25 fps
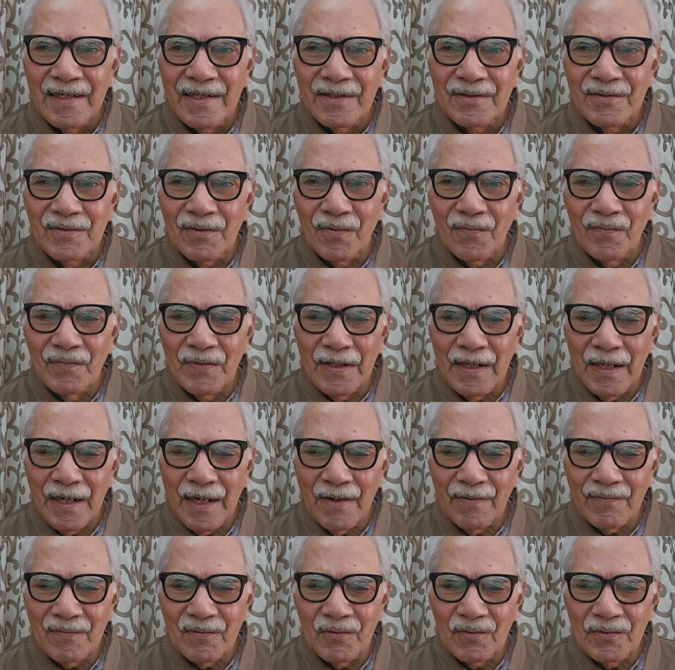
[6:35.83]
So we
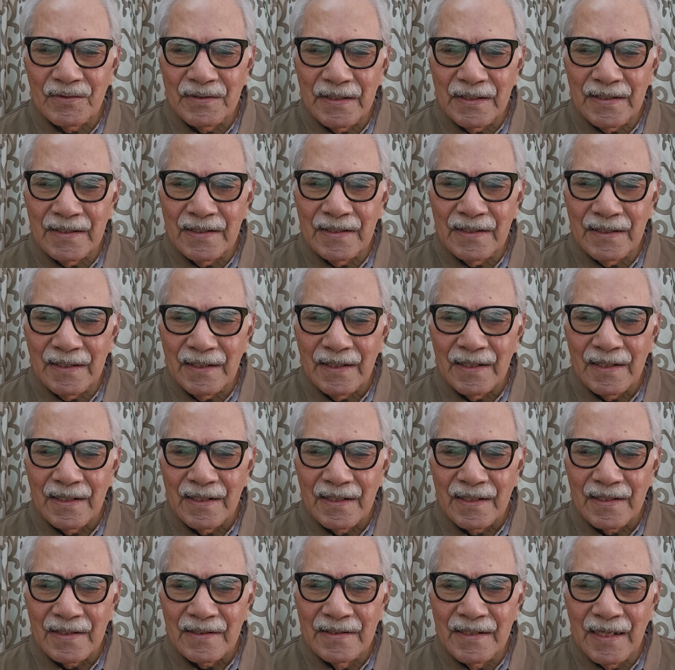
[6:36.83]
have to see
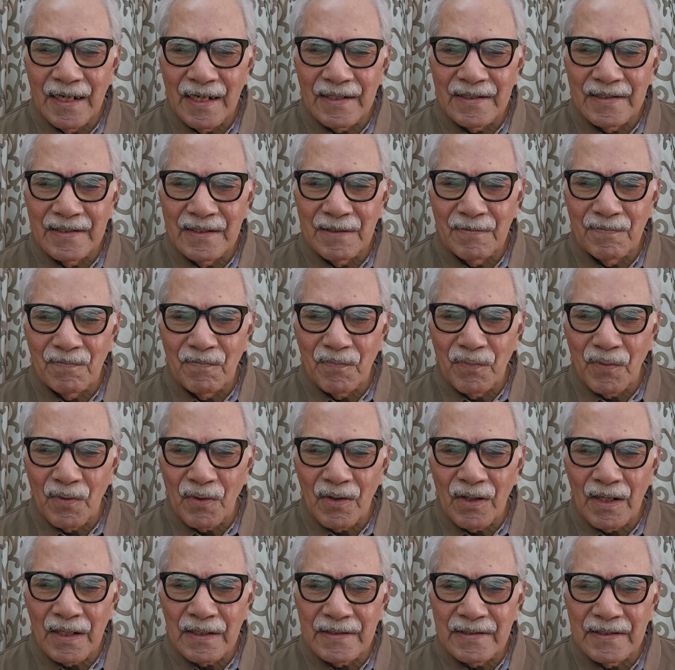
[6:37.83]
that the
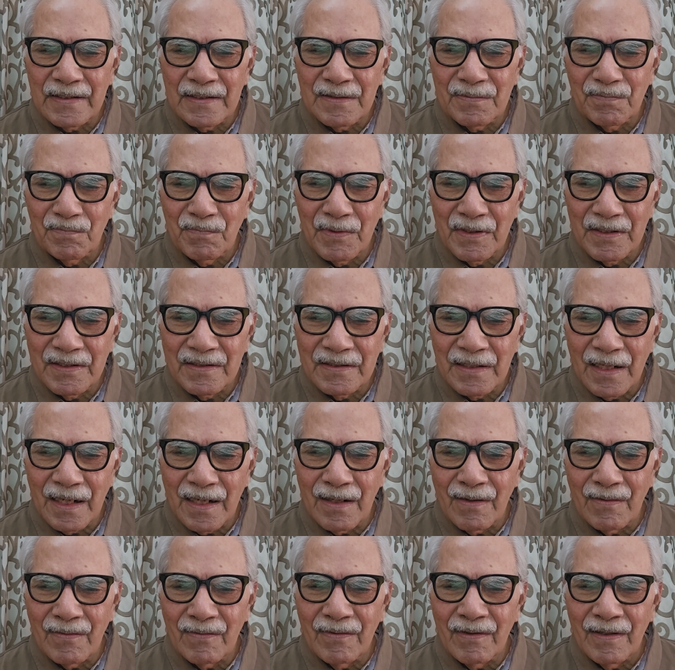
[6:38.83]
product is
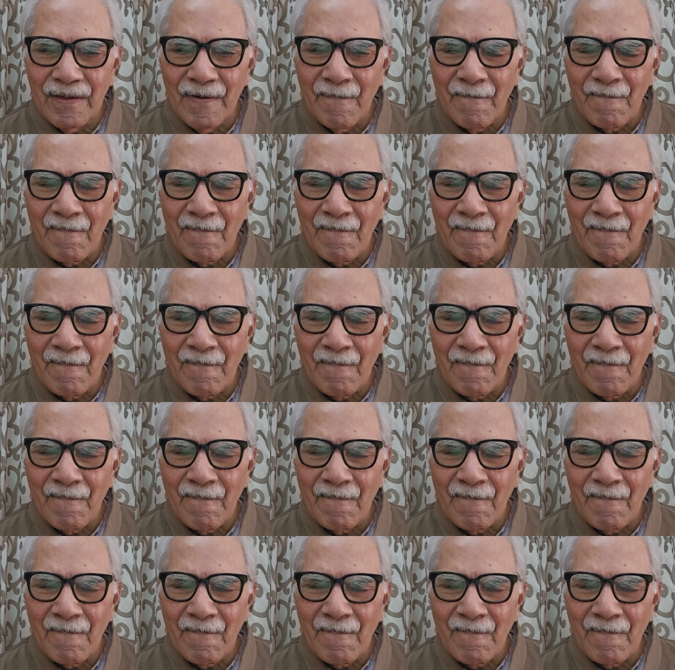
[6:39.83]
preserved